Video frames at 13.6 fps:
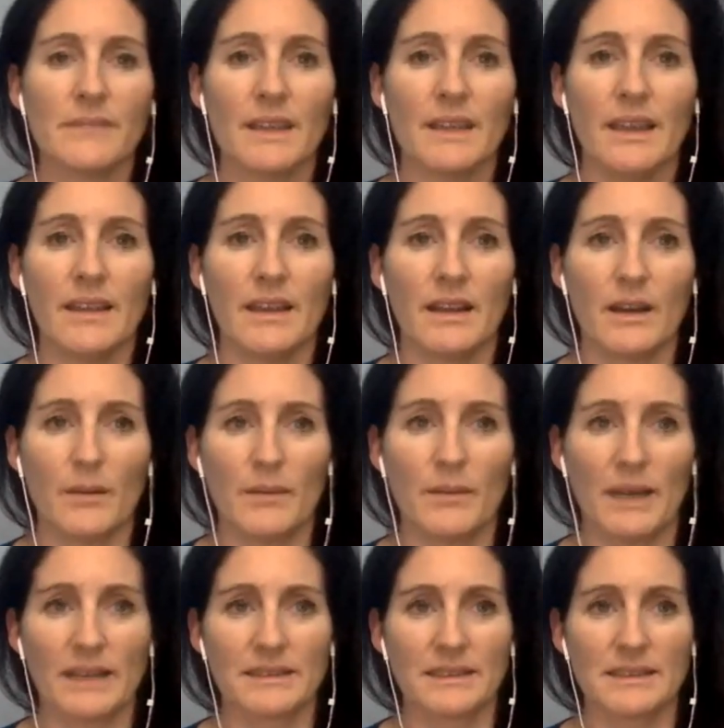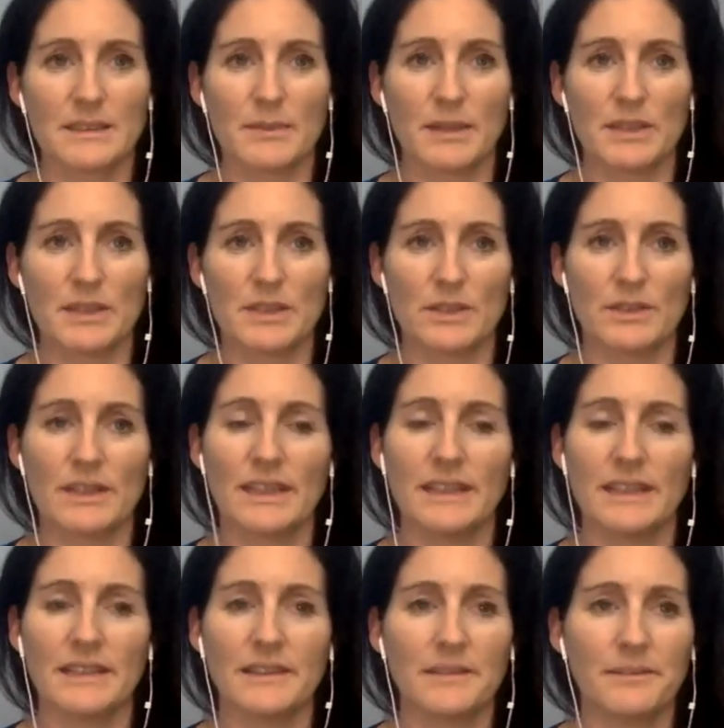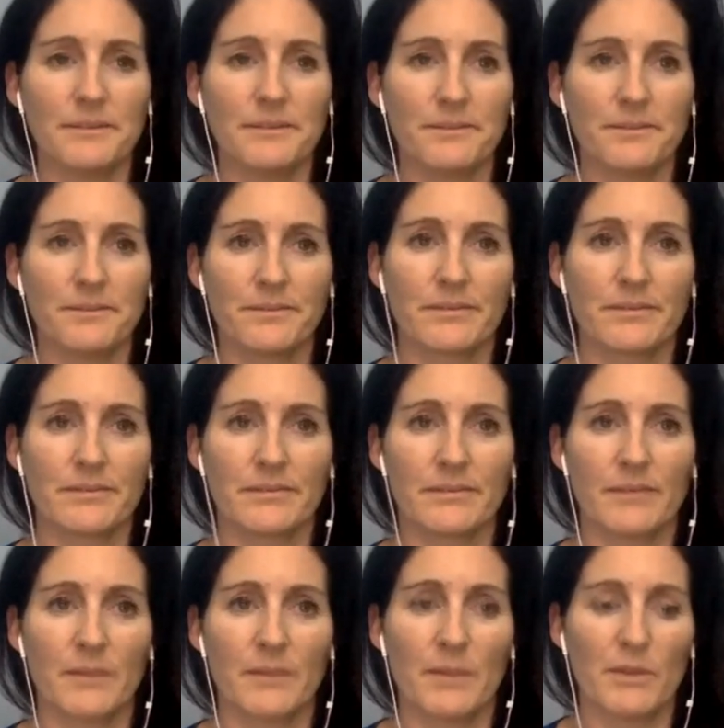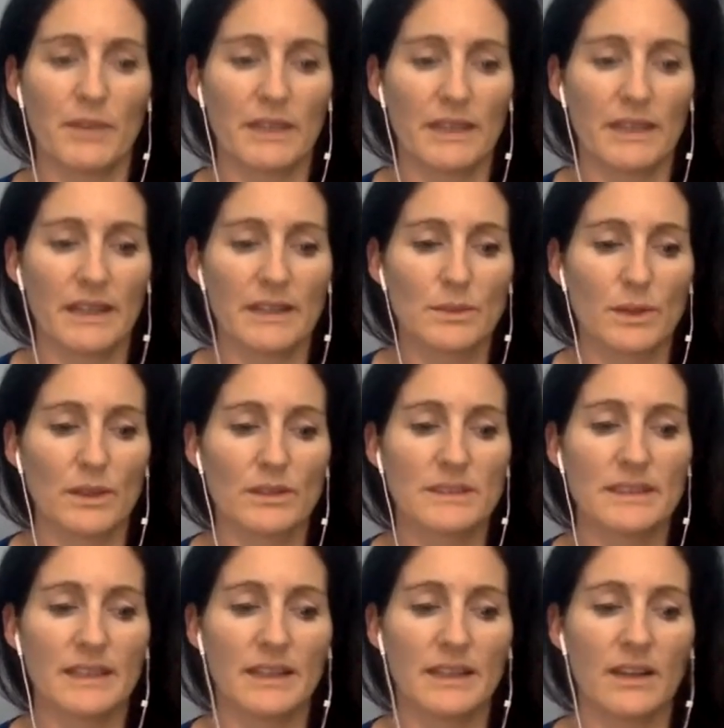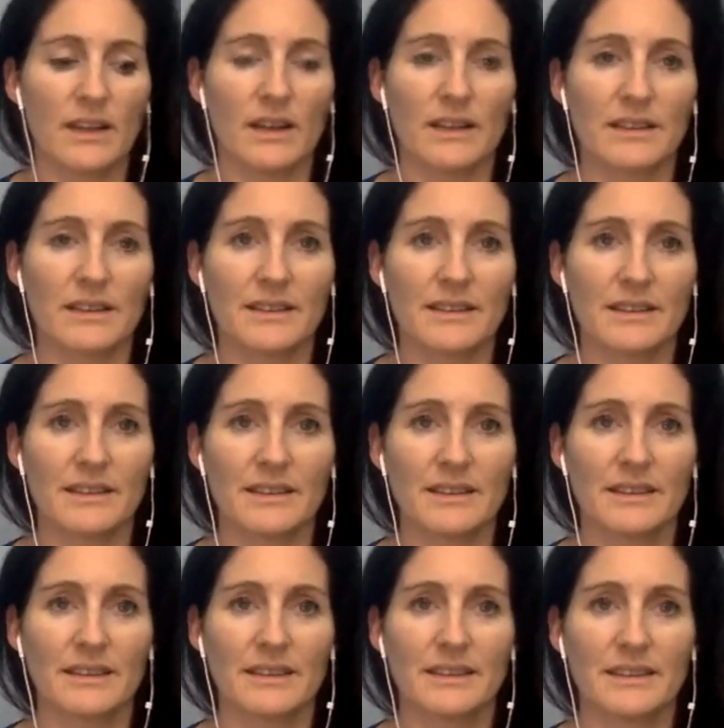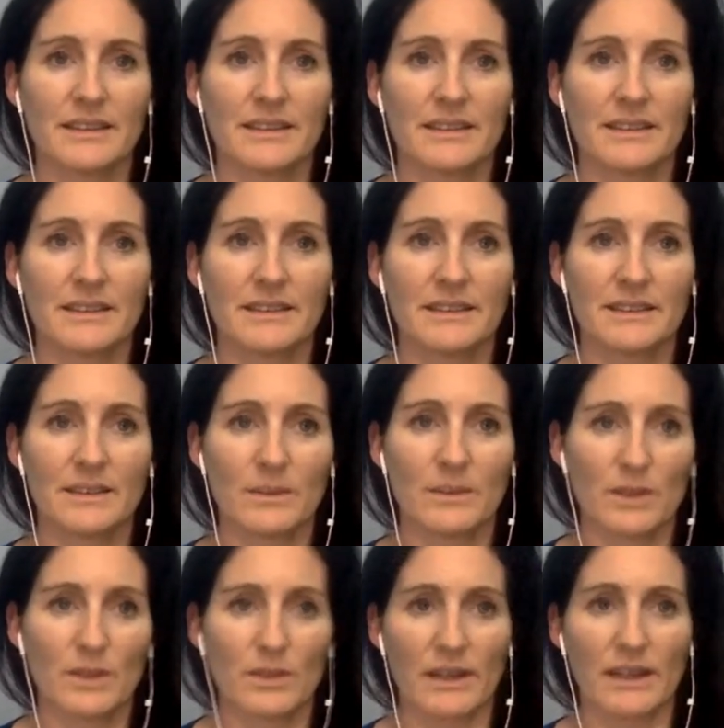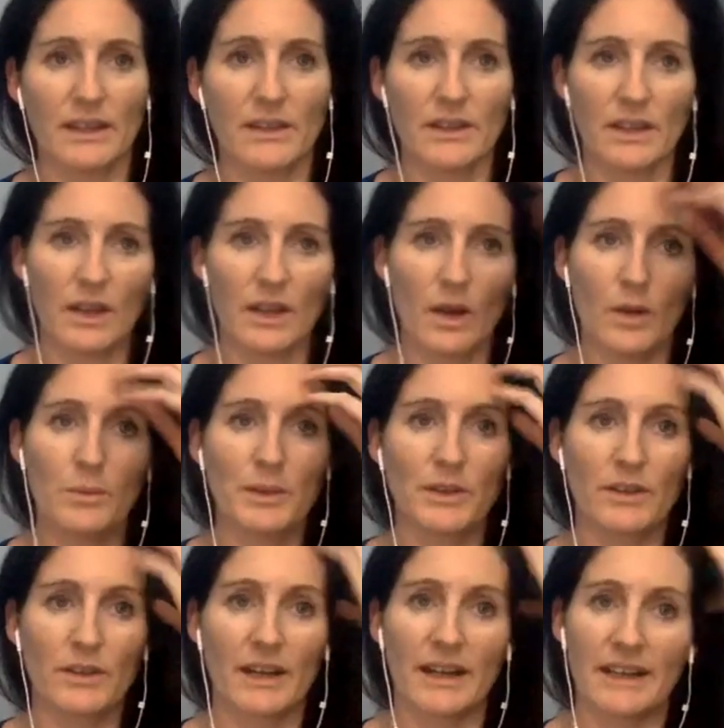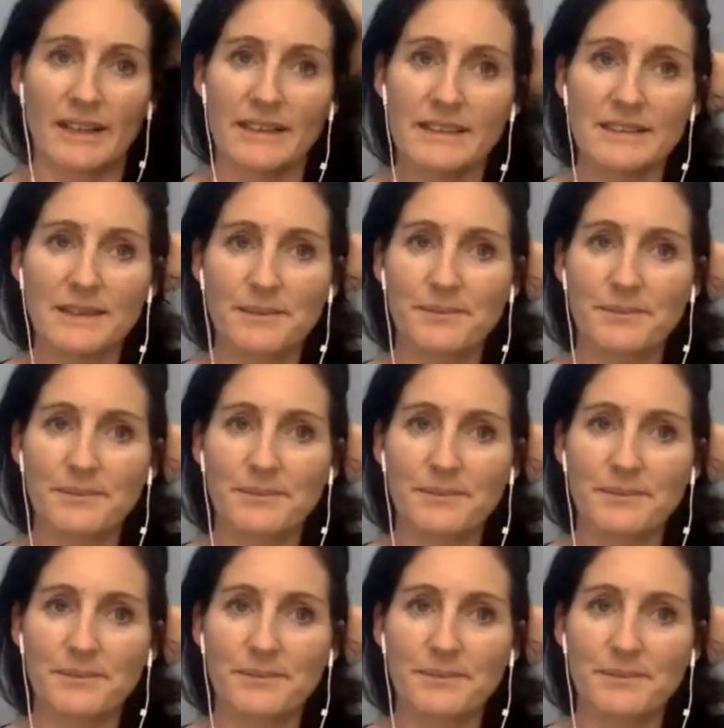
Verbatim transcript: And then come back to the space you're in. Maybe recognize what you're sitting on. And when you're ready, you can open your eyes.